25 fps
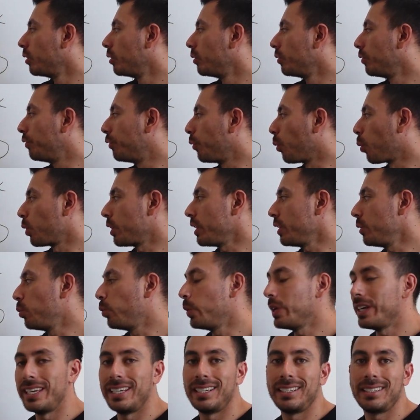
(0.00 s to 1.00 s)
40
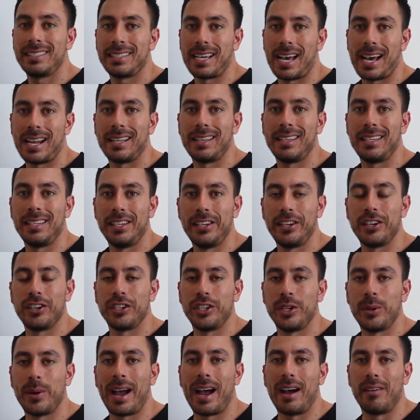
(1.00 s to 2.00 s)
weeks out of the year
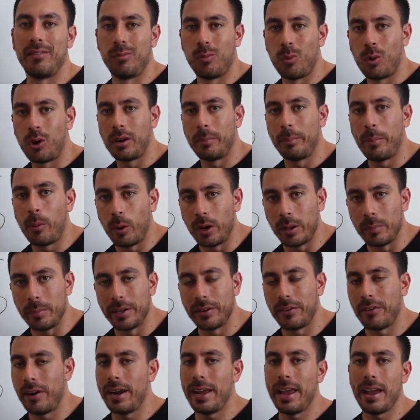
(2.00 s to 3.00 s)
you have one
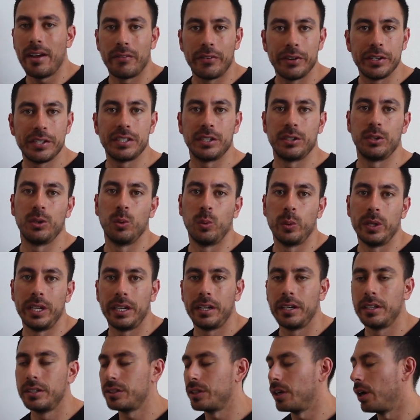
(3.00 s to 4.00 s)
appointment, right? Every single
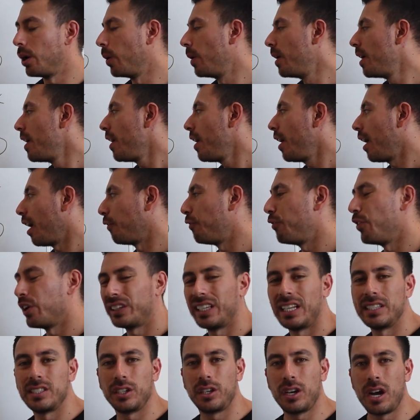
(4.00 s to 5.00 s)
week. So I feel like
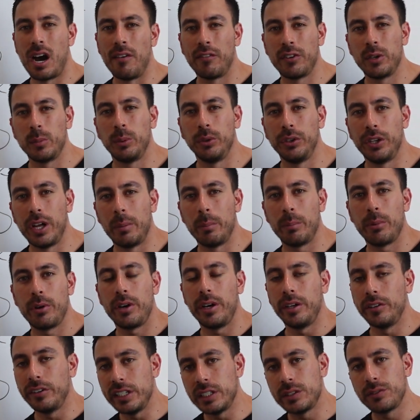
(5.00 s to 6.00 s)
that's a comfortable
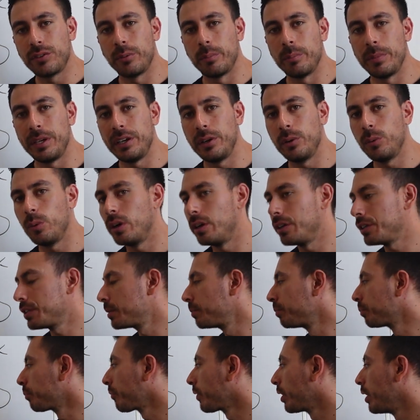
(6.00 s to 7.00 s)
number, at least for me it
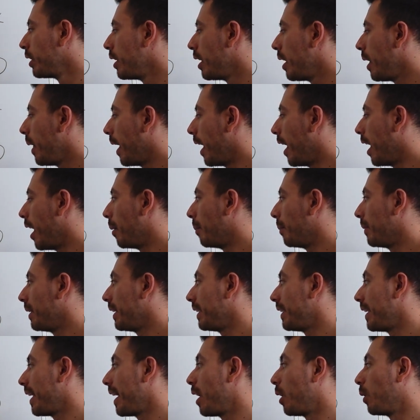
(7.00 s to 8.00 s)
was.
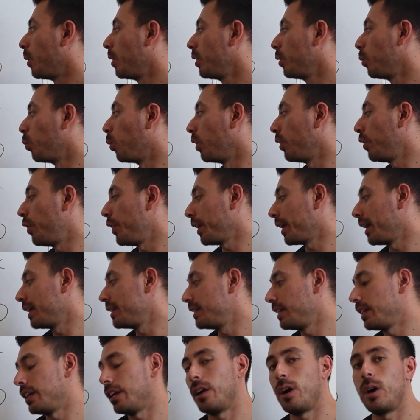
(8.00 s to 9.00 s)
And now one thing I
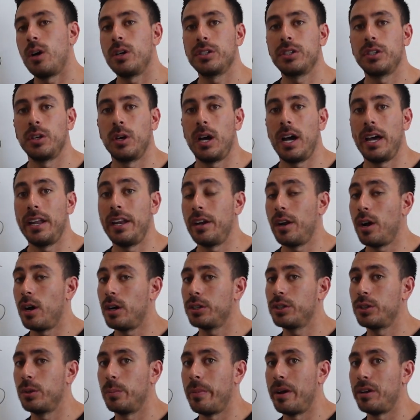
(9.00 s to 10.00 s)
didn't
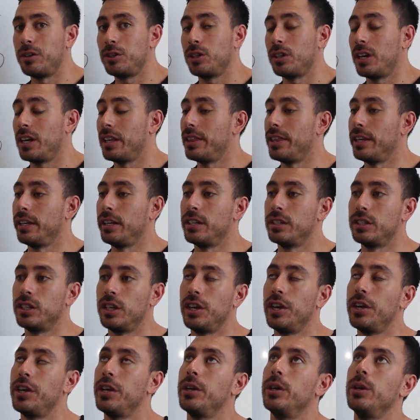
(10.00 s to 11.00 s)
also mention that I think is a
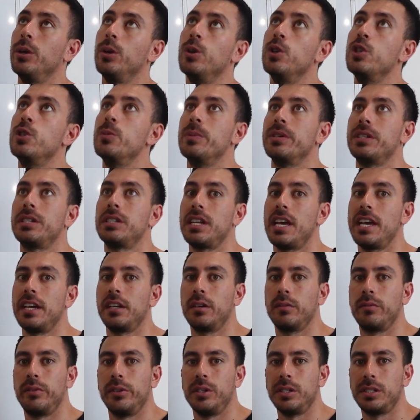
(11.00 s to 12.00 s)
huge
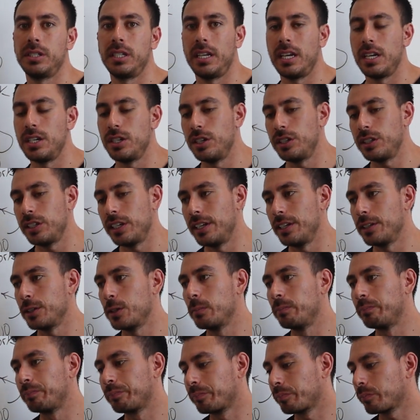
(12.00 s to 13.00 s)
mistake of real estate agents is